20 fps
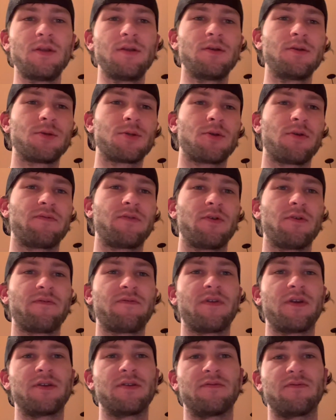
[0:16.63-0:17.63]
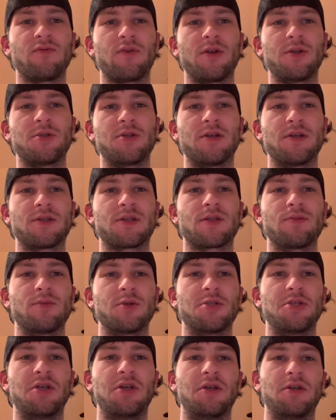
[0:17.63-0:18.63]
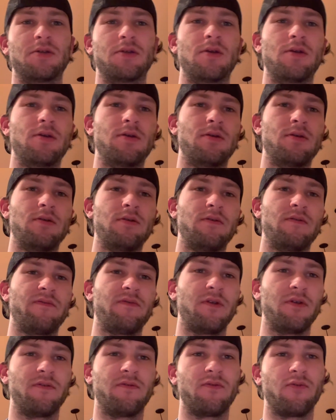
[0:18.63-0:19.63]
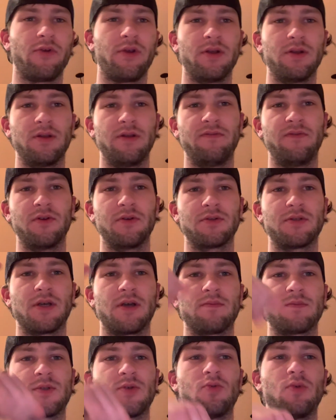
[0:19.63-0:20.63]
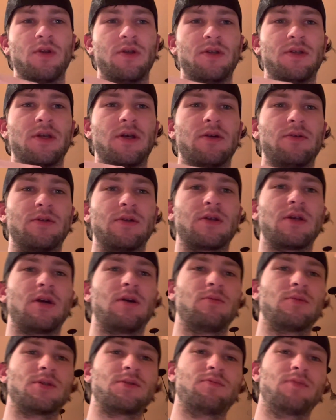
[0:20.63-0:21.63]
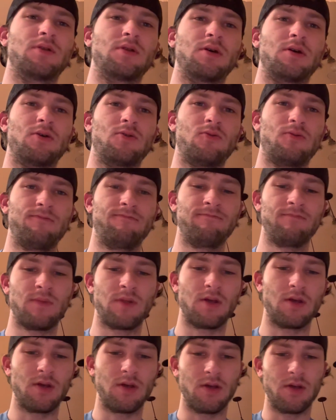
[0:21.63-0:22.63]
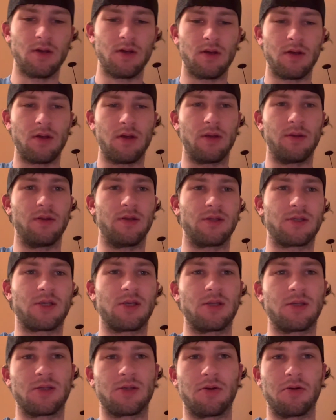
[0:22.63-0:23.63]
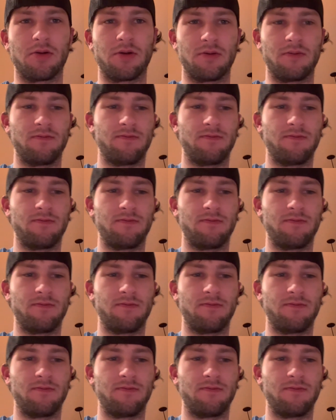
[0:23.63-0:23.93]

So if you're a fan of Rage Against the Machine, feel free to leave your top 20 down in the comments below and let's get started.